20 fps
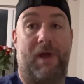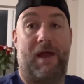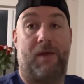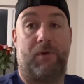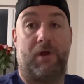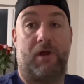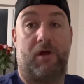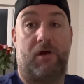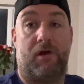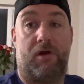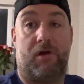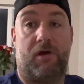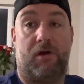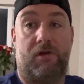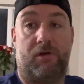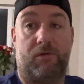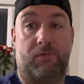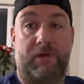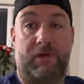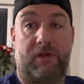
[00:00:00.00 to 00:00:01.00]
we are,
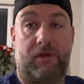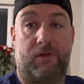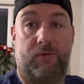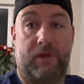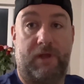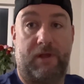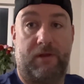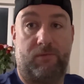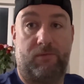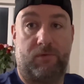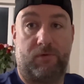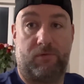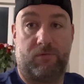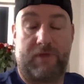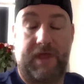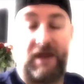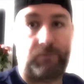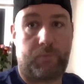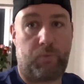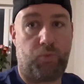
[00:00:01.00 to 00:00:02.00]
who we're doing. We'll
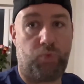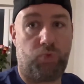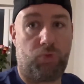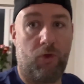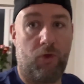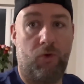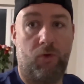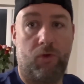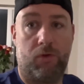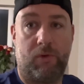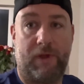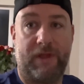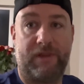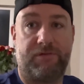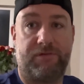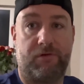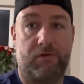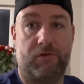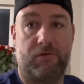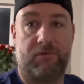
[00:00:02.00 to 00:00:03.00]
get the all the way
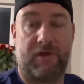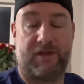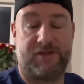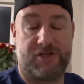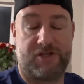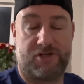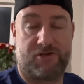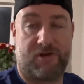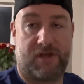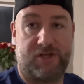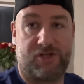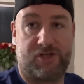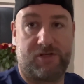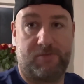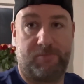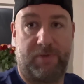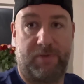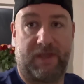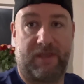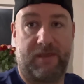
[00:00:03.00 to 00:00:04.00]
through registration,
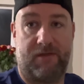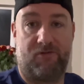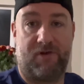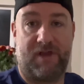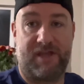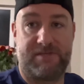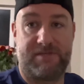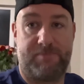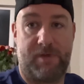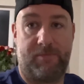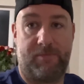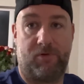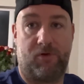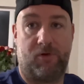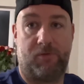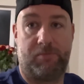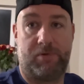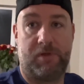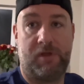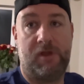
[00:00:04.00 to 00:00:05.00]
picking race bib
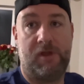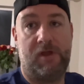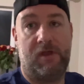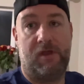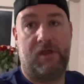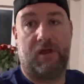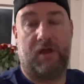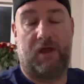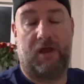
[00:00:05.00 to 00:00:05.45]
up. So